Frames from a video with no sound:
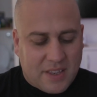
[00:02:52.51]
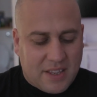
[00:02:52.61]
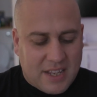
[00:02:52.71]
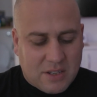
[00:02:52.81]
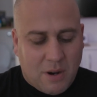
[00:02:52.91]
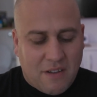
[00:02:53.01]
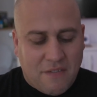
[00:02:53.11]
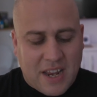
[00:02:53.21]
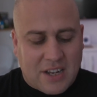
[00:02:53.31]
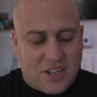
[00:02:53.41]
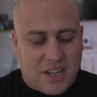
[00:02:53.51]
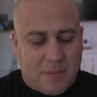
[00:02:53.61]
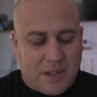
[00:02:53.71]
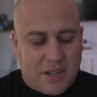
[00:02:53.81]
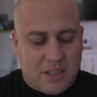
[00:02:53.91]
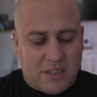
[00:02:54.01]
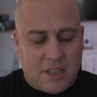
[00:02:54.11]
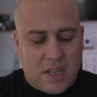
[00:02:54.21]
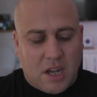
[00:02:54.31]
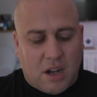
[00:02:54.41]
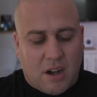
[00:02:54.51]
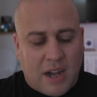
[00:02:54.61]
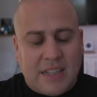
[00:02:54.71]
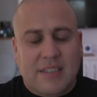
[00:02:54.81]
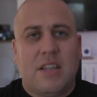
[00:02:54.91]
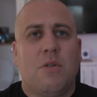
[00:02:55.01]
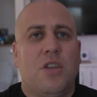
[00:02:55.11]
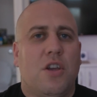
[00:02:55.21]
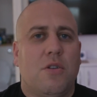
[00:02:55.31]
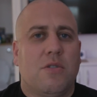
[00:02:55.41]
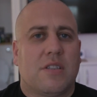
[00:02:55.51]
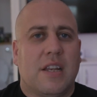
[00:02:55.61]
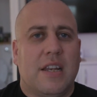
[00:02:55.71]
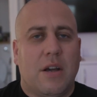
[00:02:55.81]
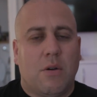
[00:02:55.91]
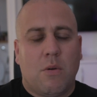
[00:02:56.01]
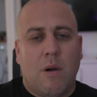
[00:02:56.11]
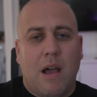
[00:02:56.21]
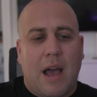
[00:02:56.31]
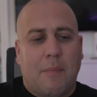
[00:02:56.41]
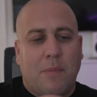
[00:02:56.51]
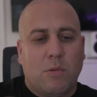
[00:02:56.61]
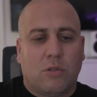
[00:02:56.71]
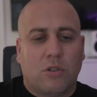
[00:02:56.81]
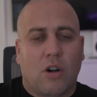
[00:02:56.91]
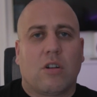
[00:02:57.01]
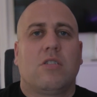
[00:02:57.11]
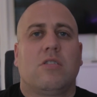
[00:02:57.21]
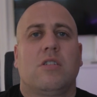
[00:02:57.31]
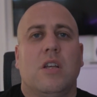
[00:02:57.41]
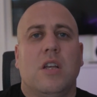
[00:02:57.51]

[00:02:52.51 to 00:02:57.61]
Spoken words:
It's quite funny actually, because I still use the little Apple docks